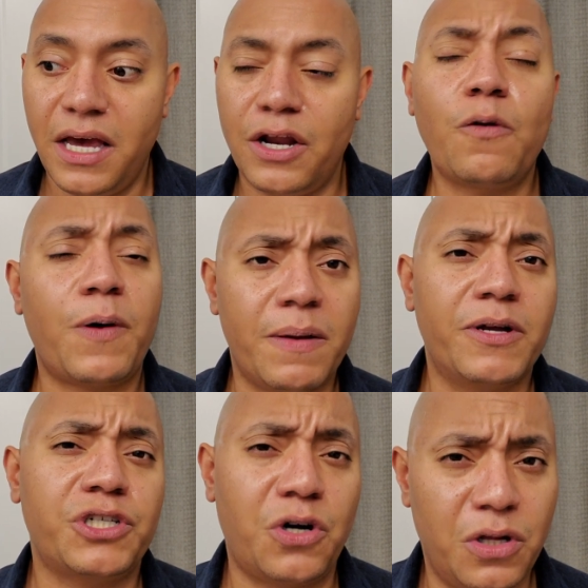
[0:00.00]
no, pretty
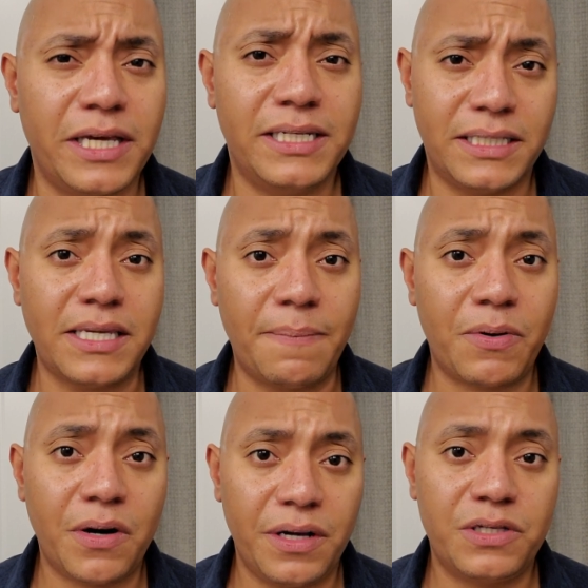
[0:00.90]
much early
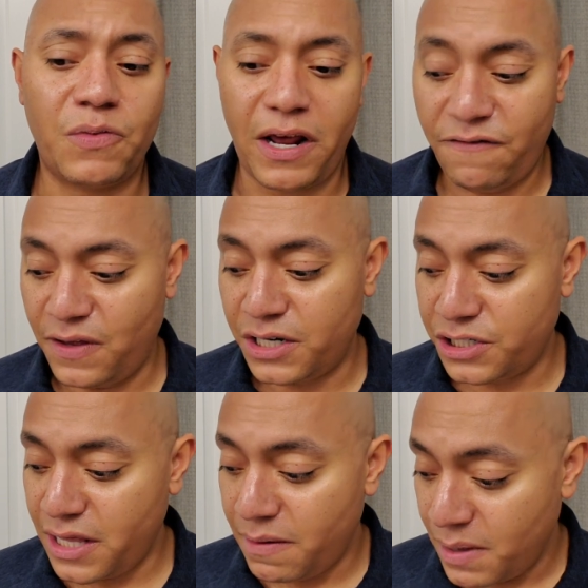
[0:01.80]
December is when I finished
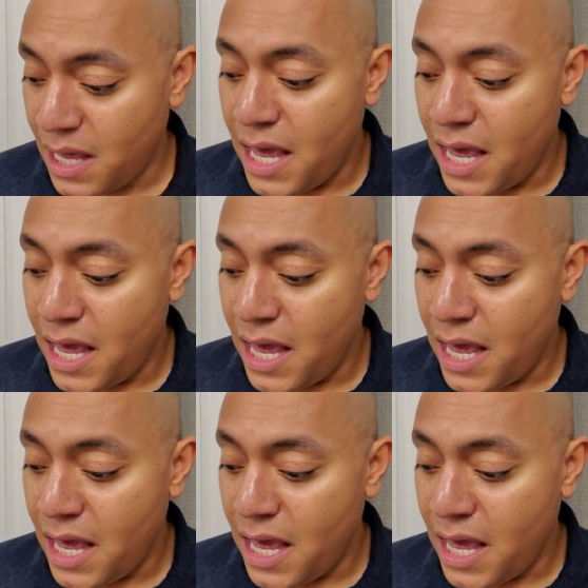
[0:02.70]
them.